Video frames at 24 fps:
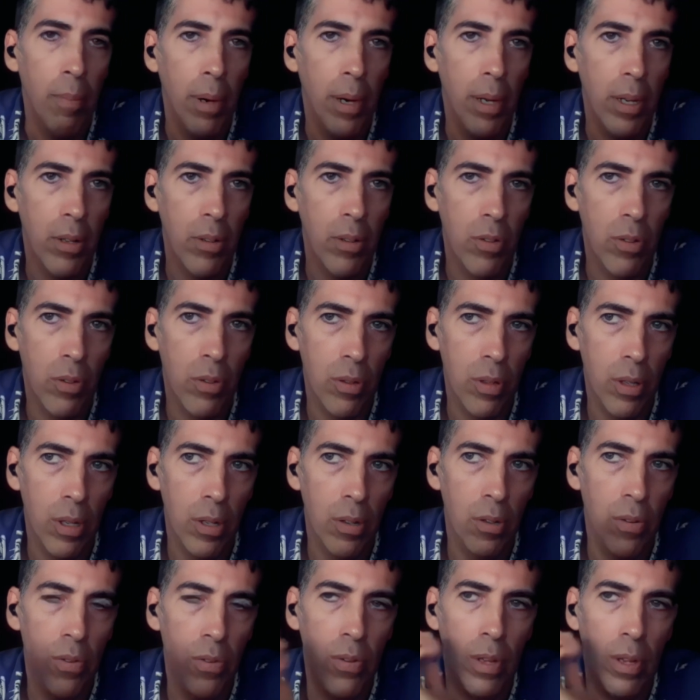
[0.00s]
but it's
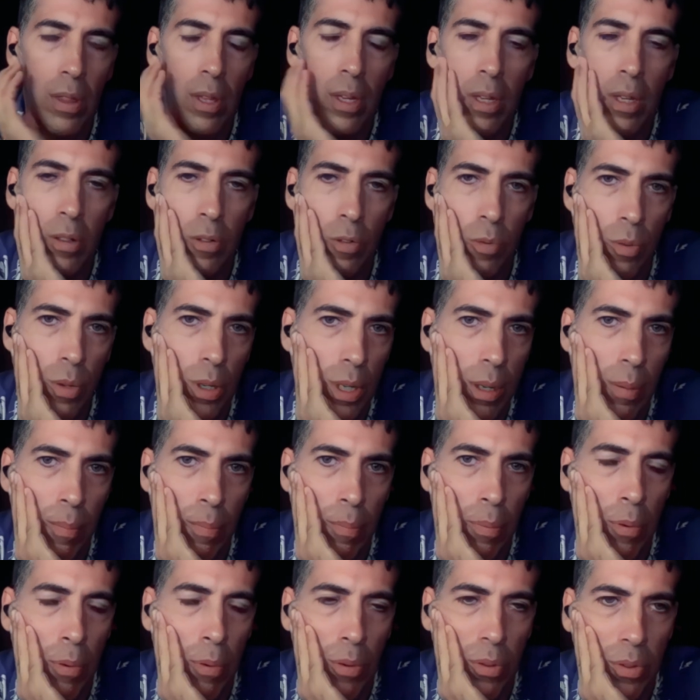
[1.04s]
it's I think it's really
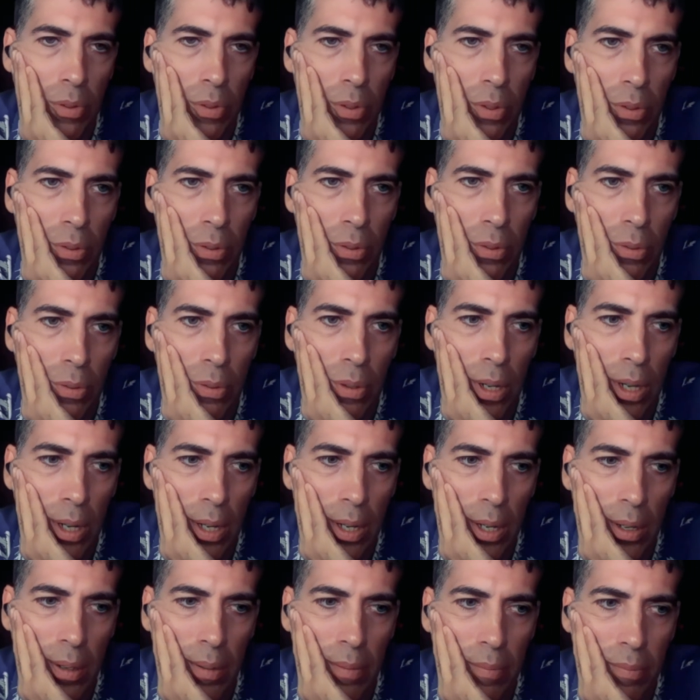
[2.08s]
important to
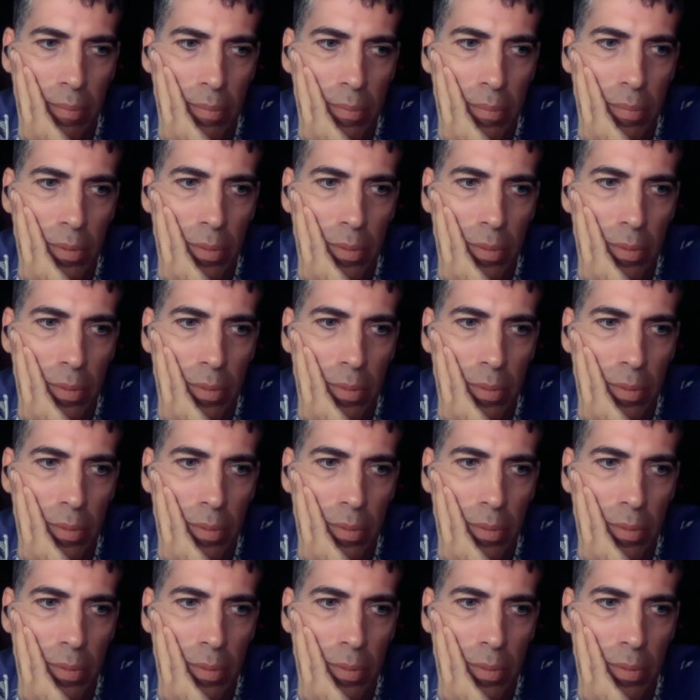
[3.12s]
uh,